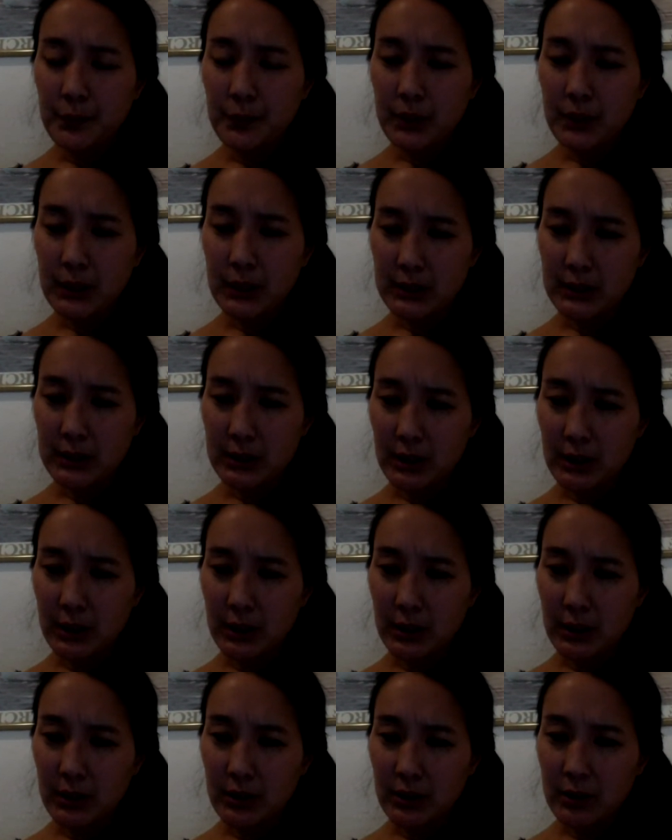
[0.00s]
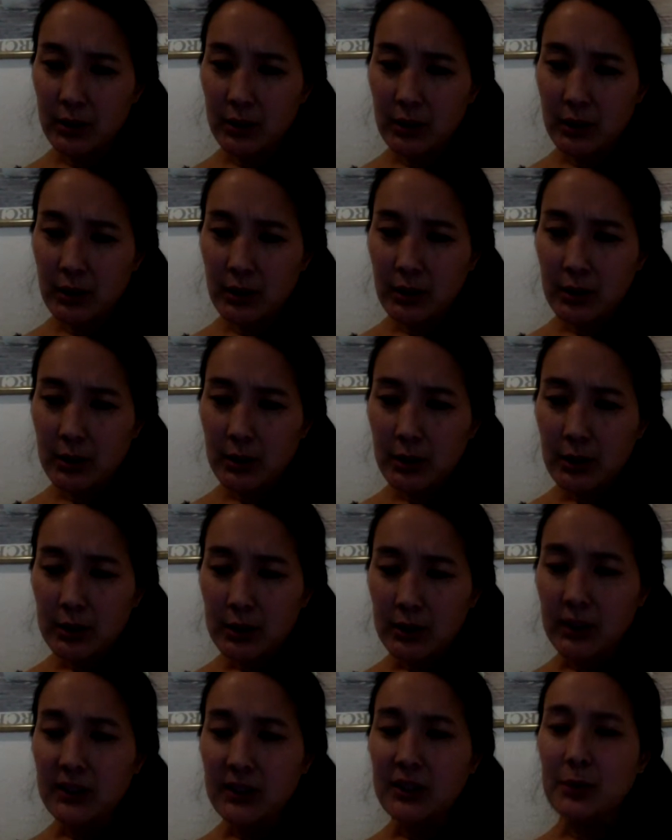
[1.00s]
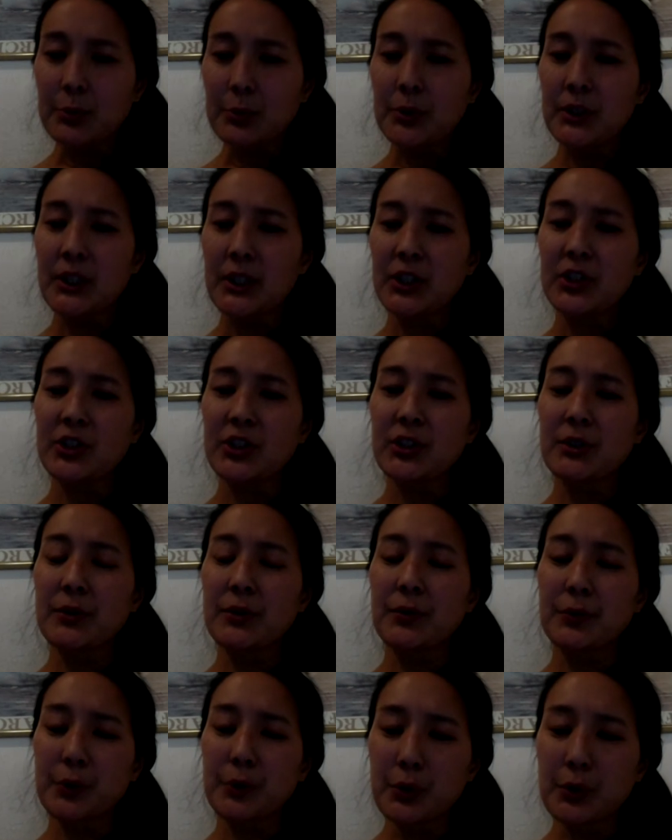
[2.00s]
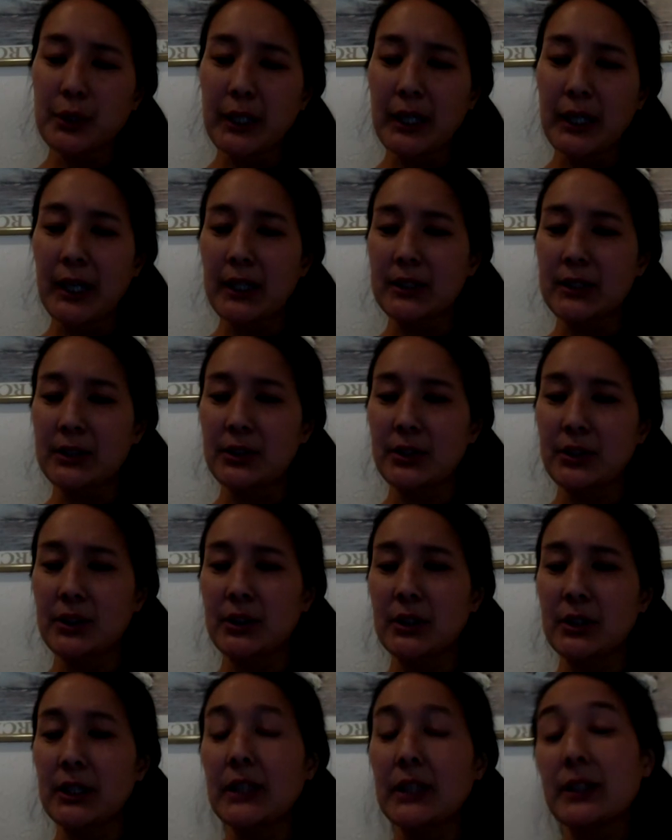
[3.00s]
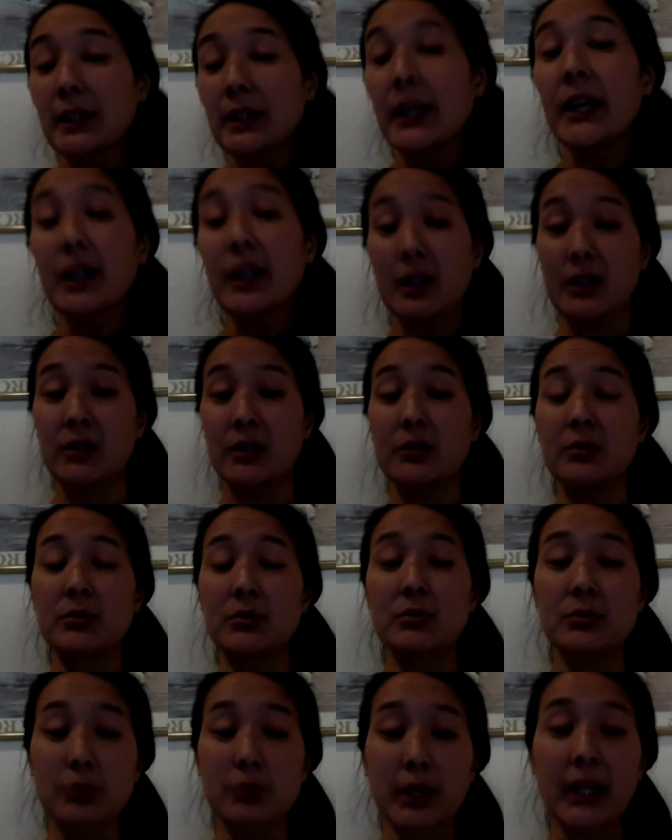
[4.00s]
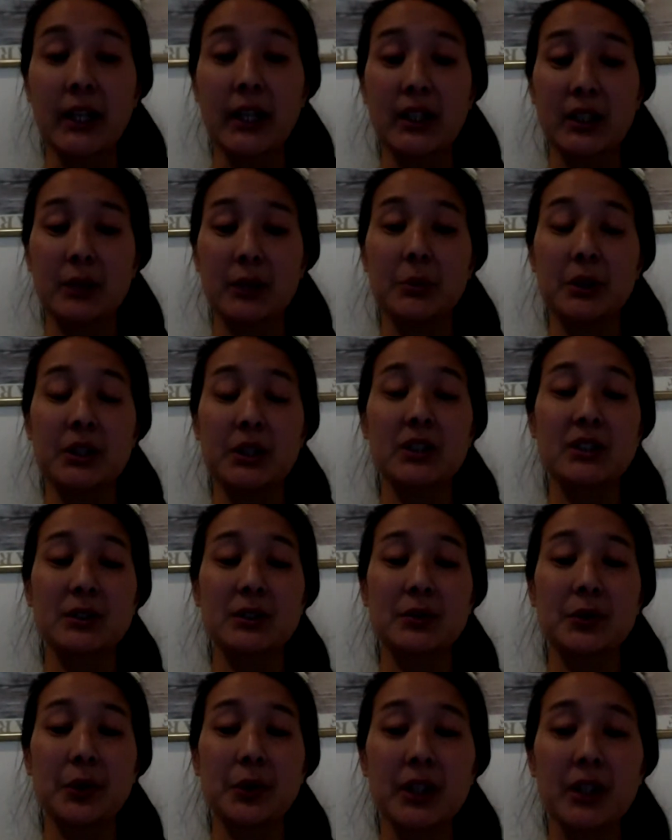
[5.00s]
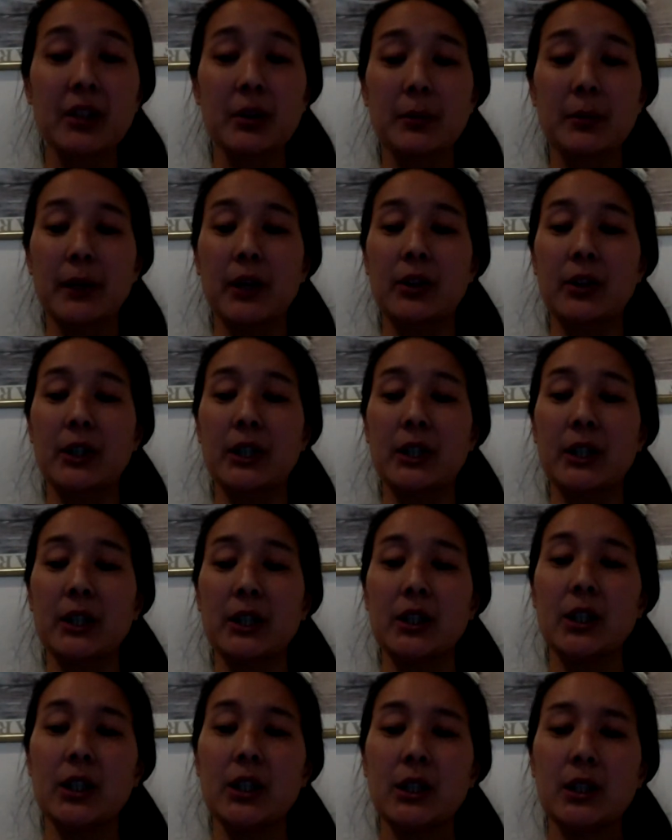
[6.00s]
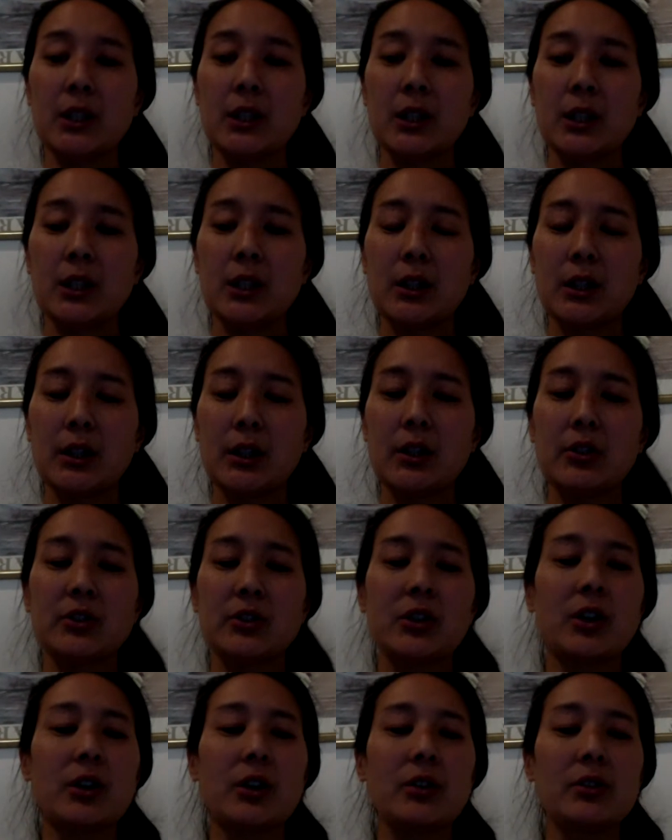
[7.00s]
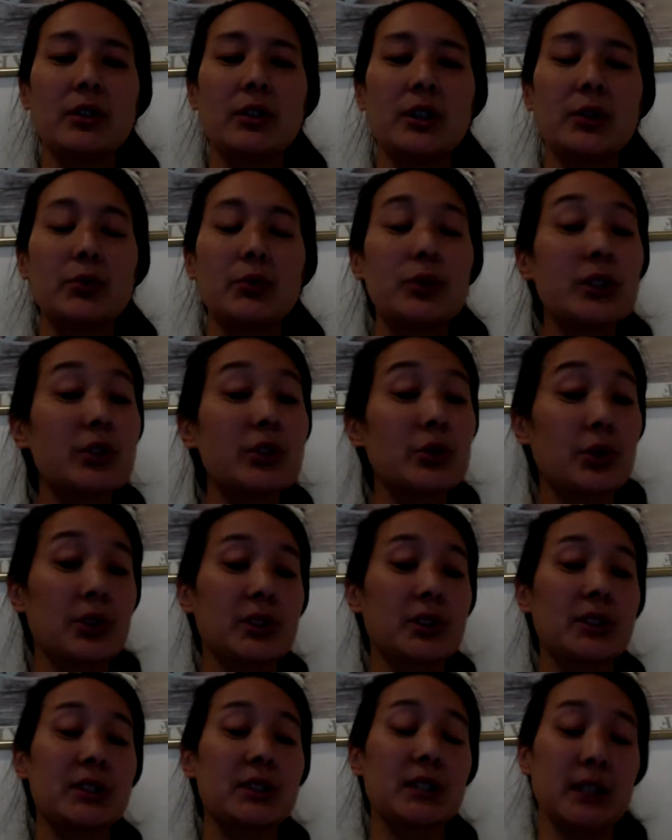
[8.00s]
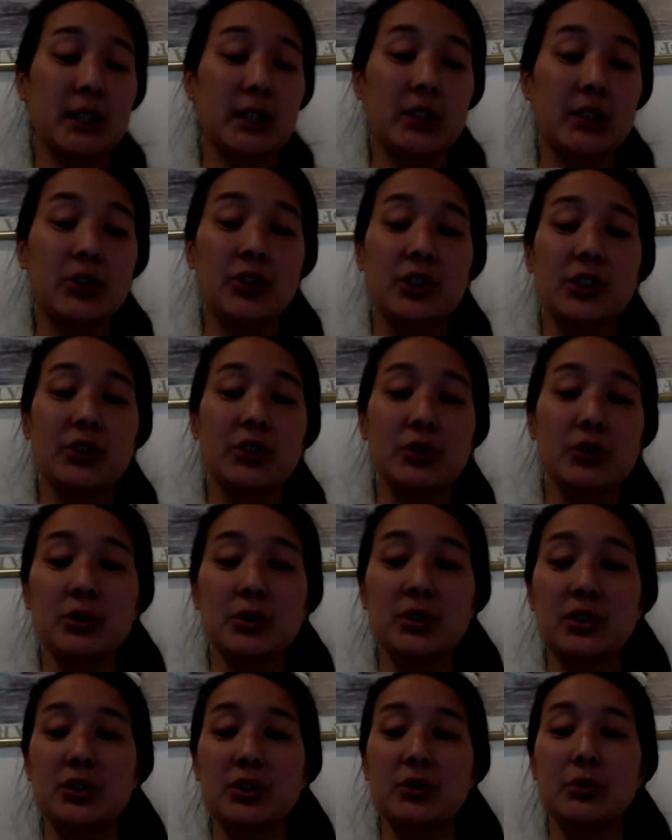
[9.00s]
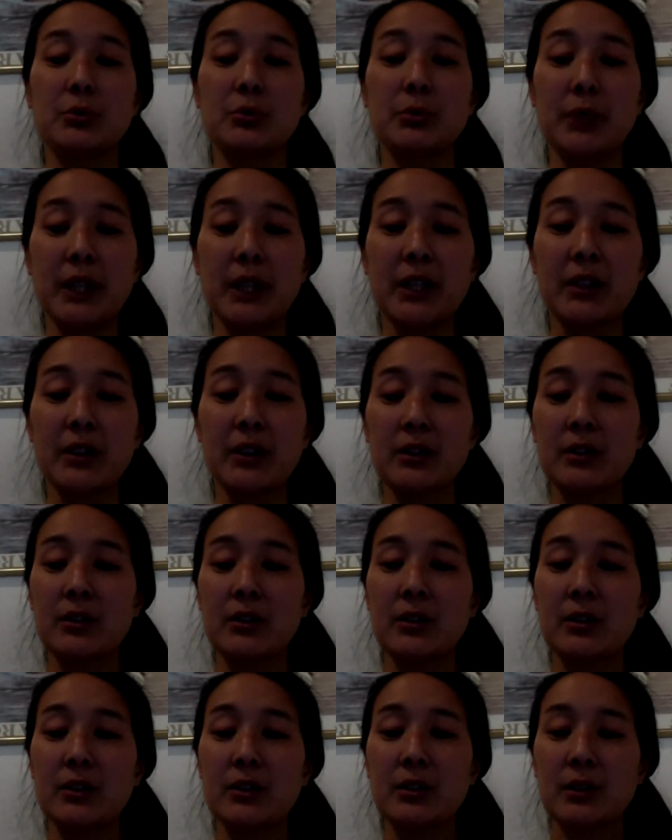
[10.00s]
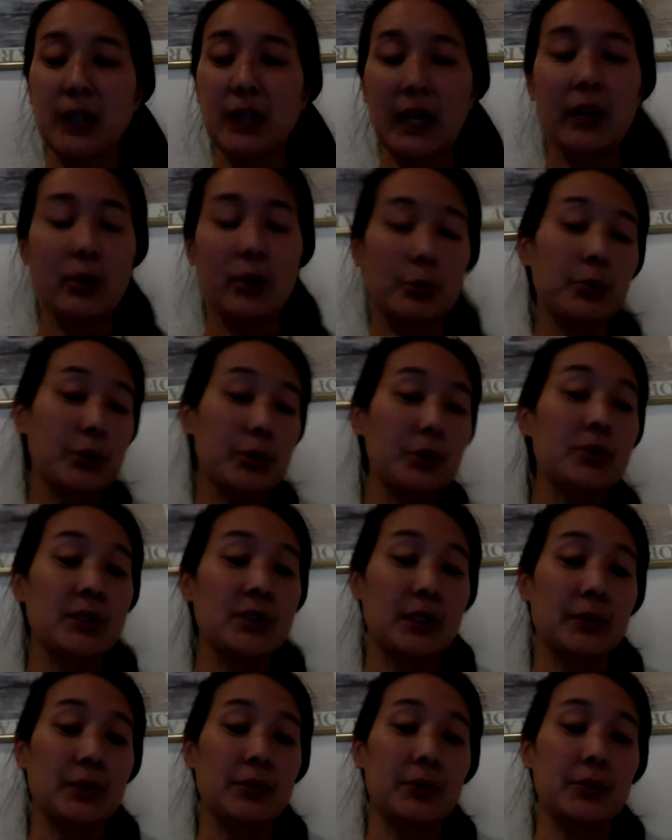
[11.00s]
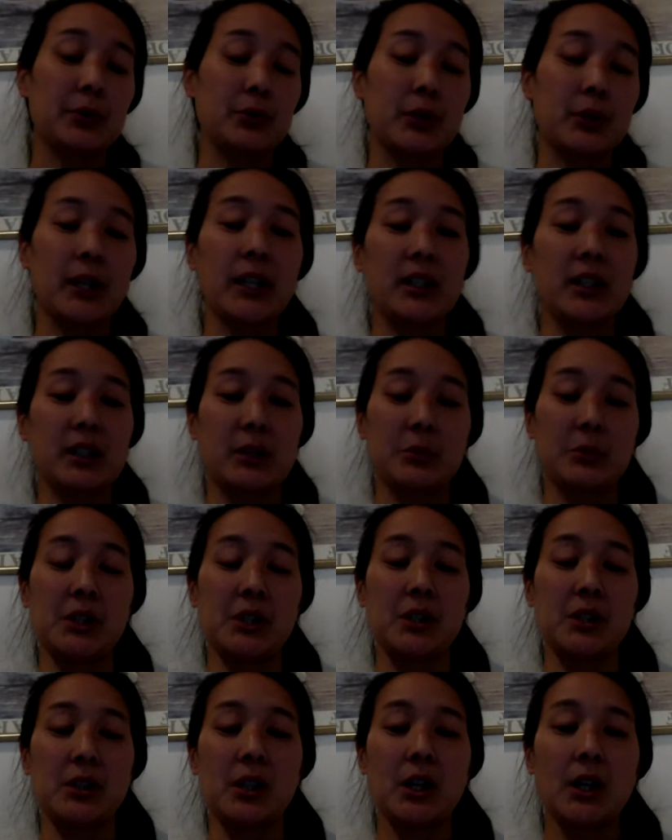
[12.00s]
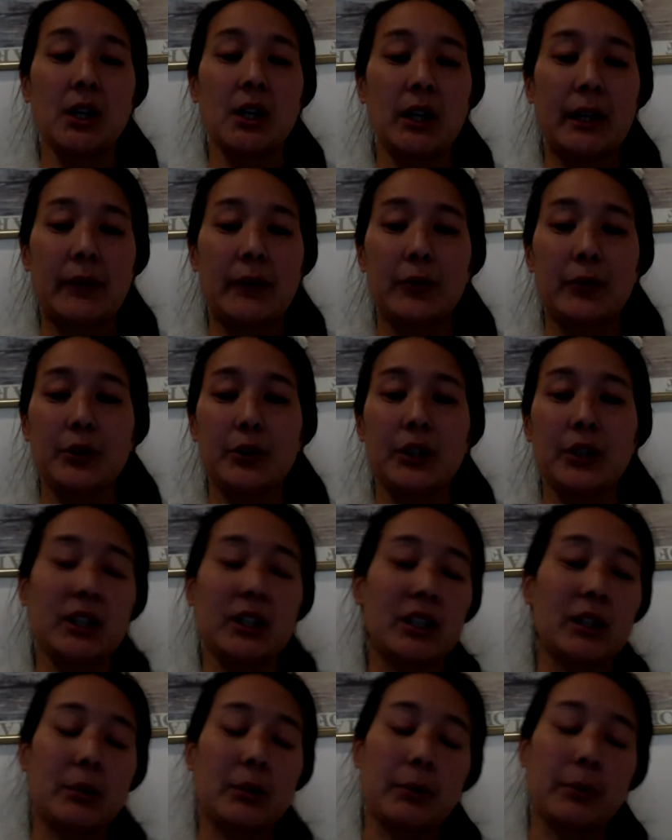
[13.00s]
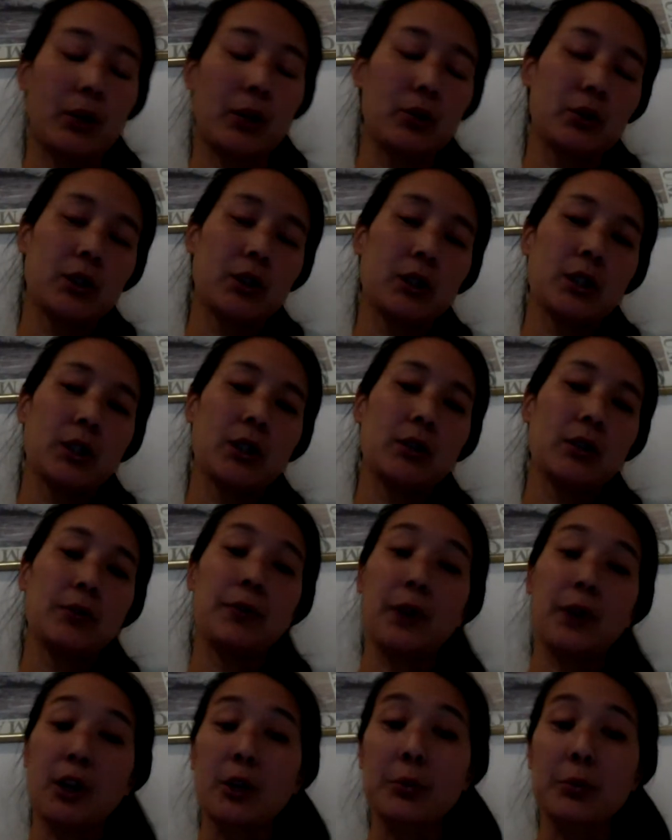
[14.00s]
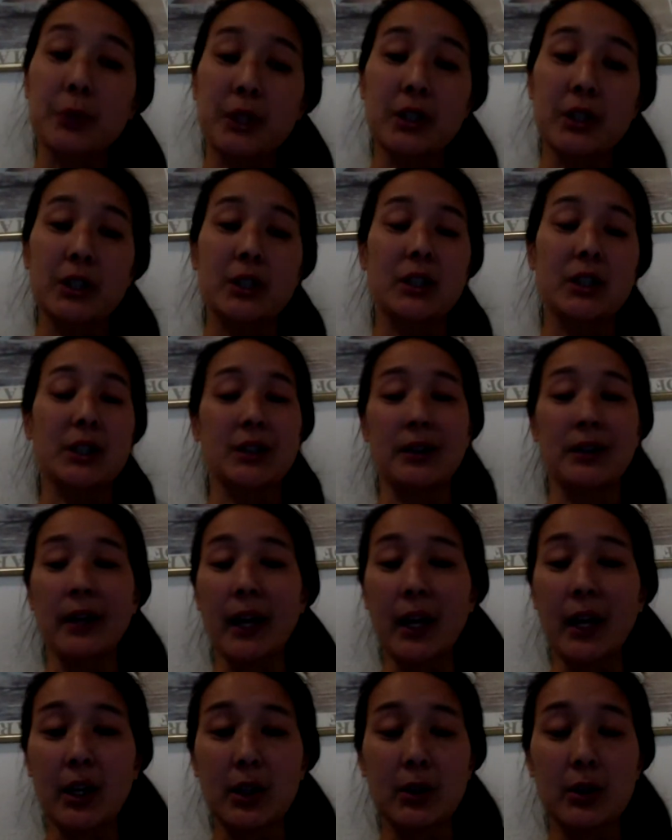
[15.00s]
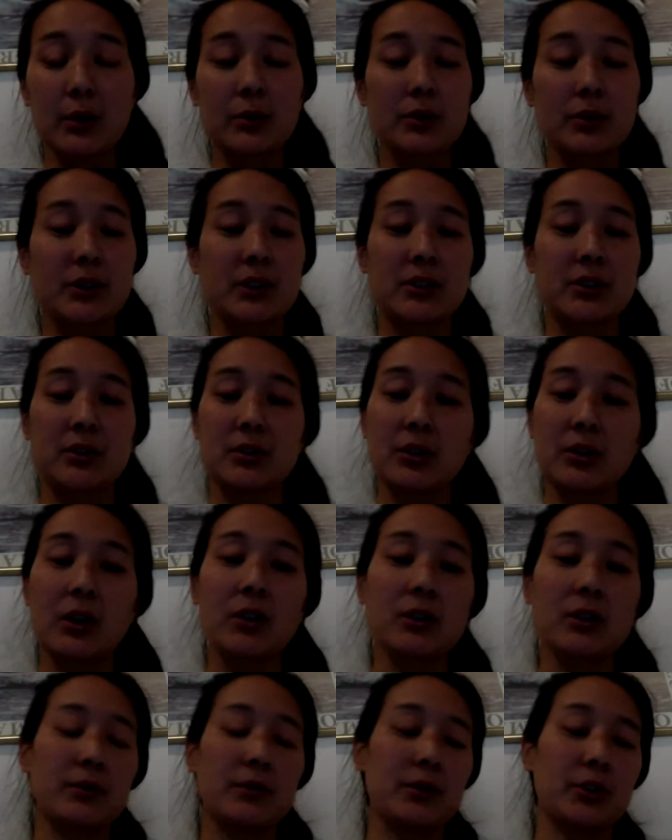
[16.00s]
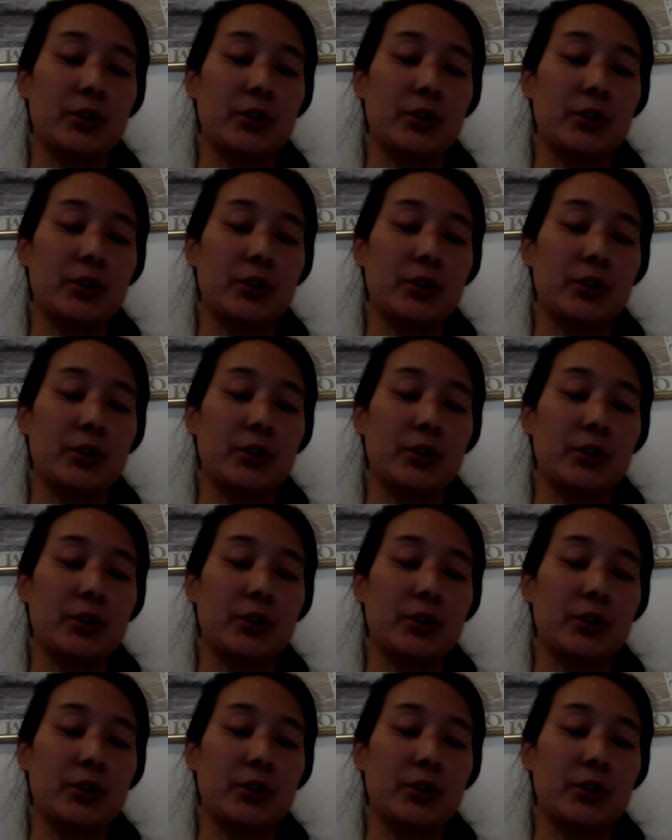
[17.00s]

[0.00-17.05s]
Let's see. Does the production of food add to it can, right? I mean, because if you think about it, there's all the resources and energy used to make that or produce that food, right? I mean, if we're talking about farming and cows, it's all of,